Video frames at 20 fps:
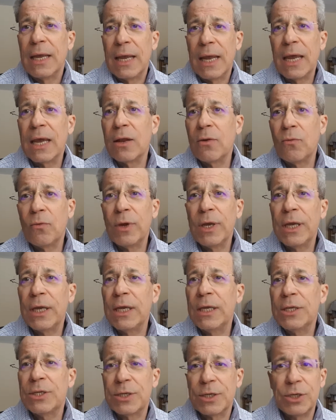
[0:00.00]
and
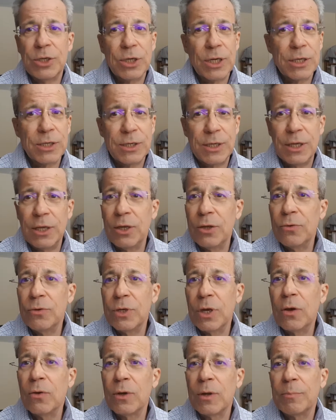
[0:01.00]
we suggest that you
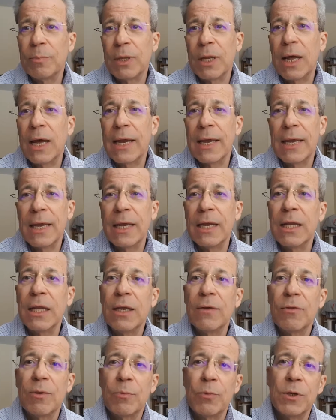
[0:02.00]
don't apply
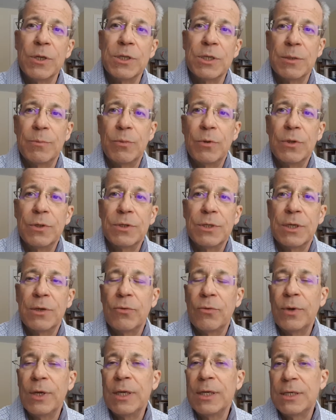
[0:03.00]
any of the principles
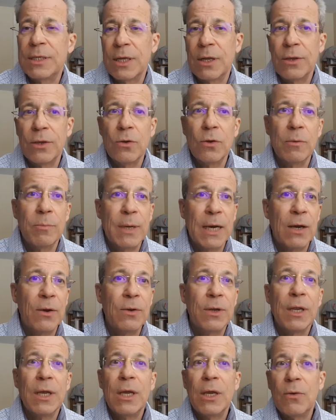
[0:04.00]
that we tell you
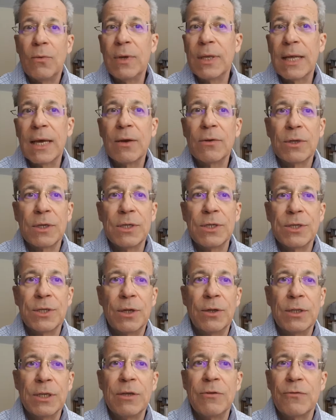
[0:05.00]
about without
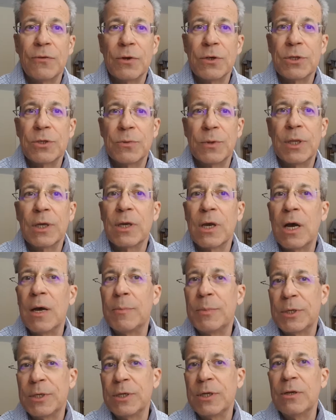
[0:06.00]
consulting first with a
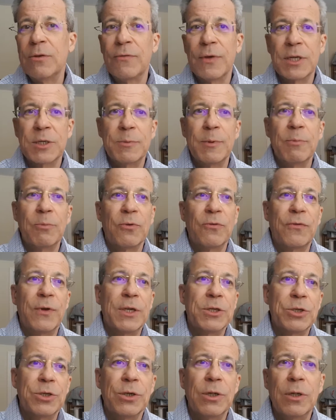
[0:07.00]
competent investment
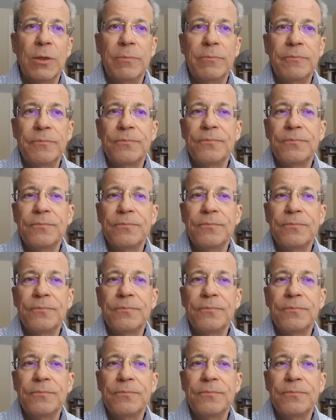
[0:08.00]
professional.